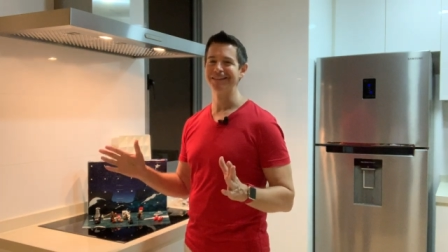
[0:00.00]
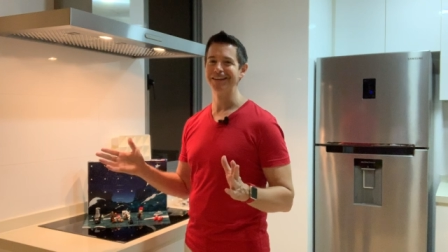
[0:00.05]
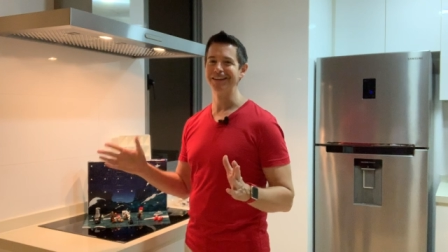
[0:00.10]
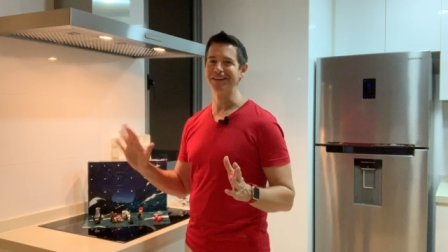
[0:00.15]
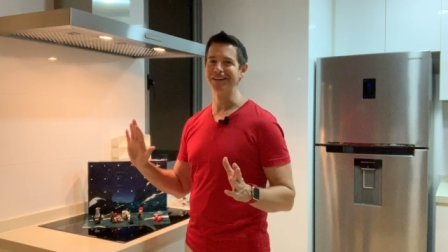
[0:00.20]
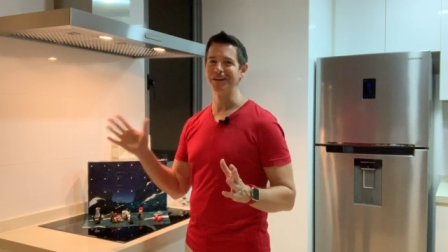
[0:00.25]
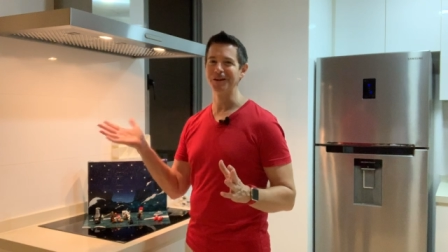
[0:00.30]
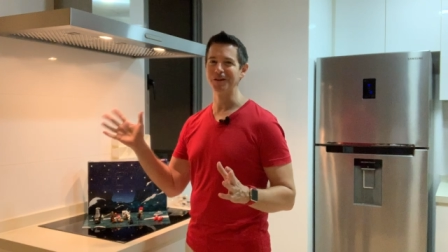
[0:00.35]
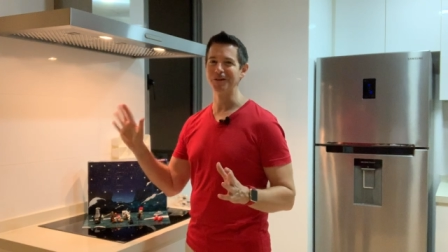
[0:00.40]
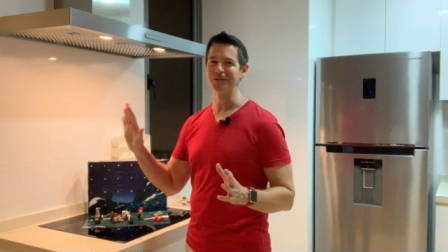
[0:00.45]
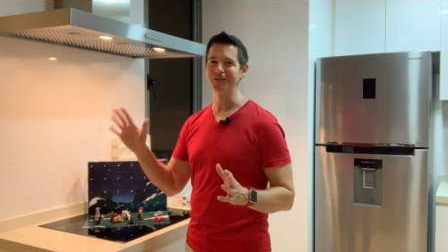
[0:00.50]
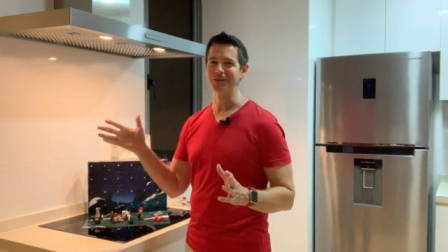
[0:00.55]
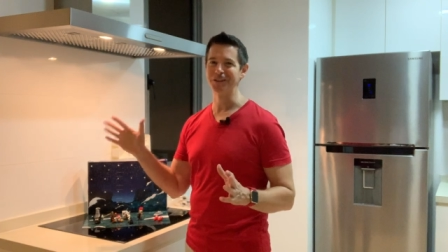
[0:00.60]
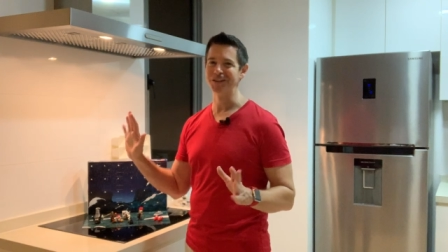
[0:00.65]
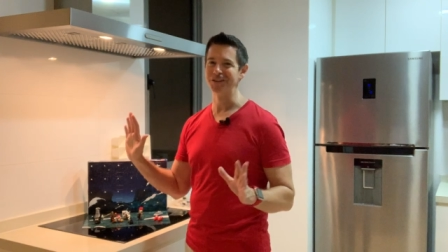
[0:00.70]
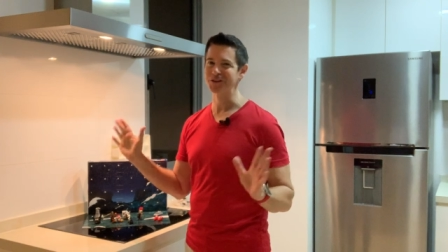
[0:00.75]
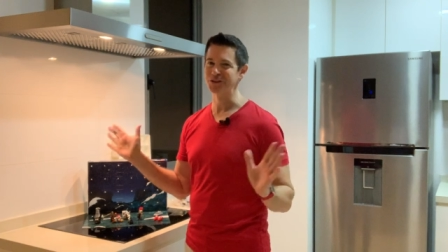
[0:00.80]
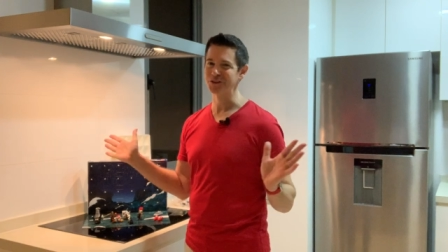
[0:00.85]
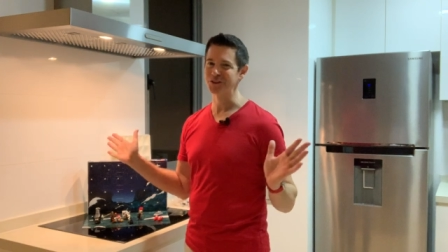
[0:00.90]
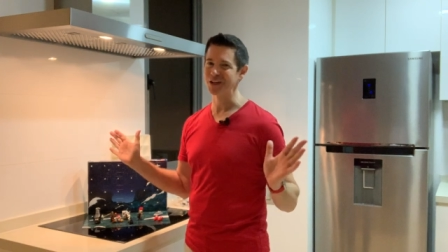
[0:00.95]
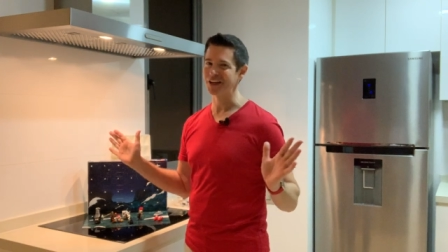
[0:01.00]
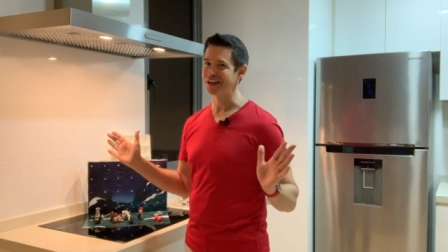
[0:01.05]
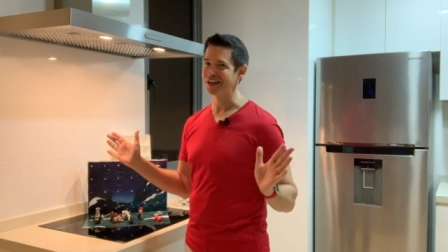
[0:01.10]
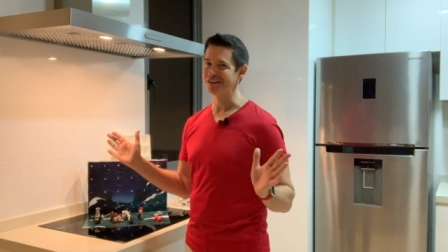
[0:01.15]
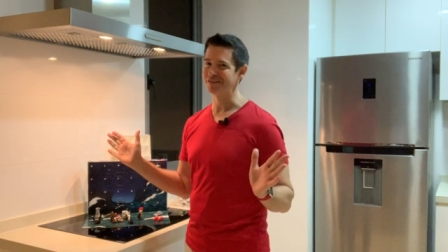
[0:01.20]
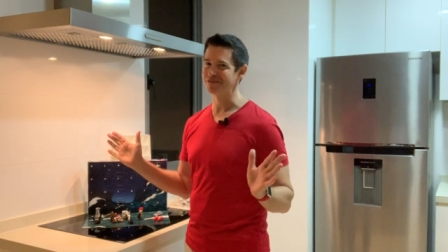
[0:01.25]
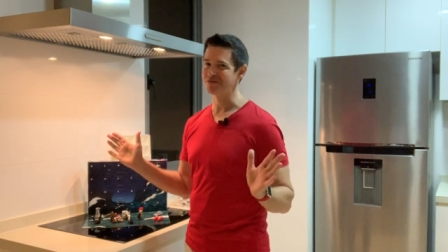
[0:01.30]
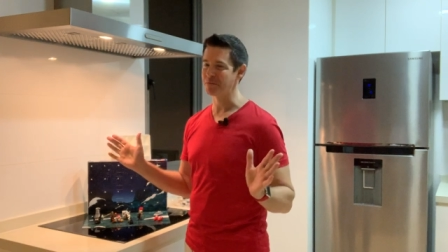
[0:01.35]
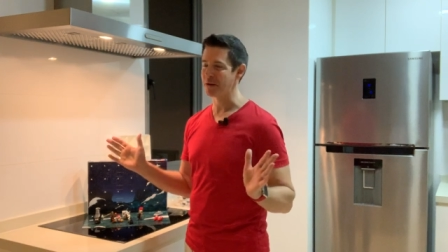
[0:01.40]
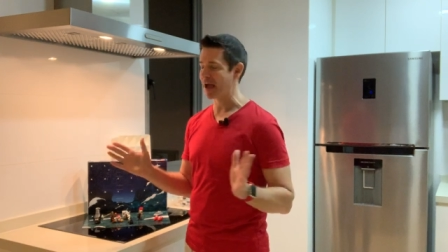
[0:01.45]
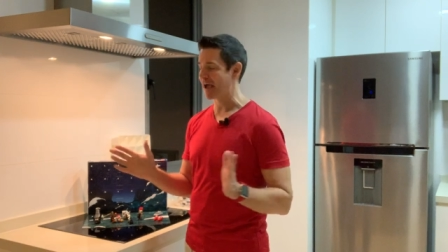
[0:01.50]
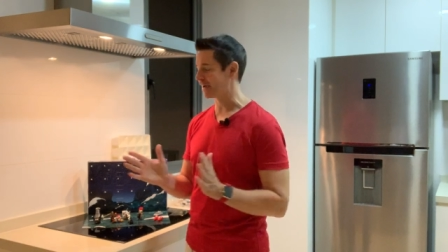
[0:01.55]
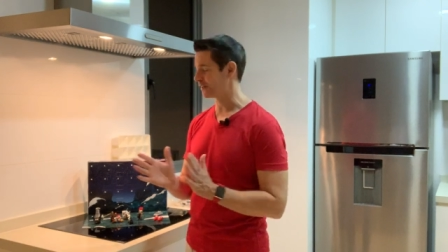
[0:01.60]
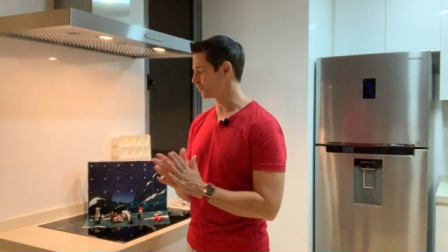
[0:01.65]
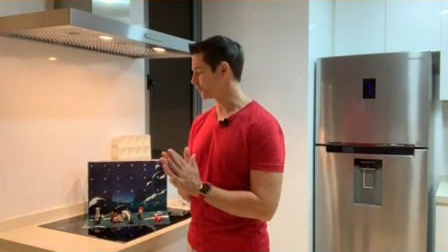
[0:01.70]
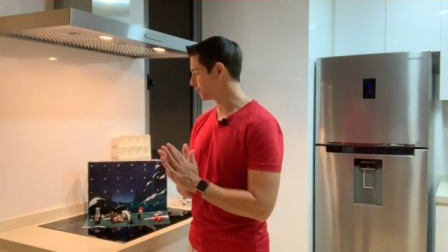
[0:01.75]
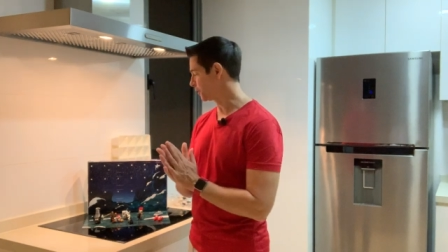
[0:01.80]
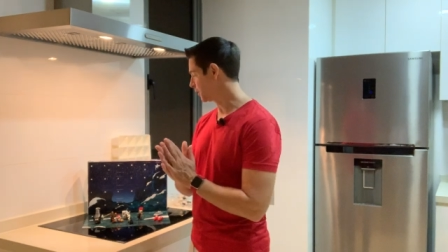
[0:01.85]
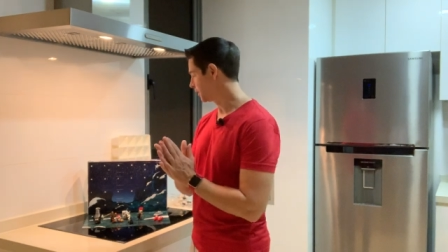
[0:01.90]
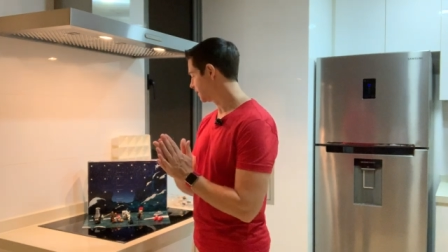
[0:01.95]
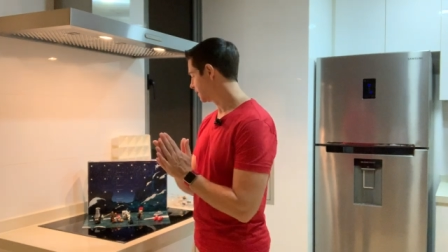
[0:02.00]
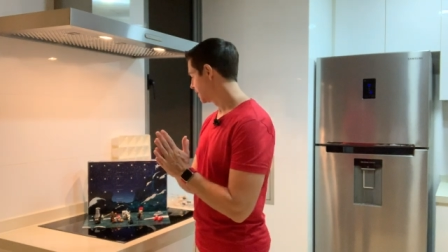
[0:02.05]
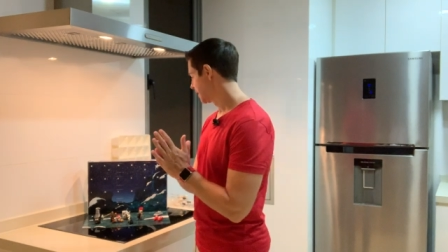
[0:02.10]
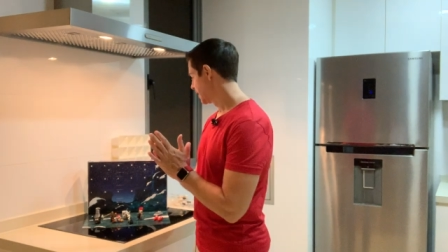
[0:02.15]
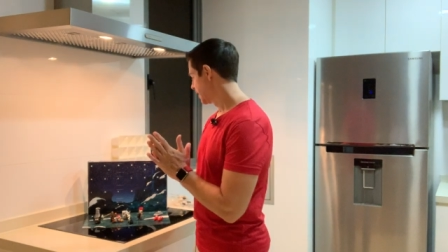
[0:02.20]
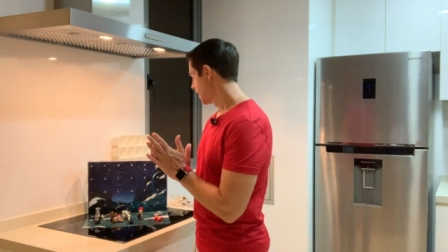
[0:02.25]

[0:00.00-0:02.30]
and then others I just kind of passed on.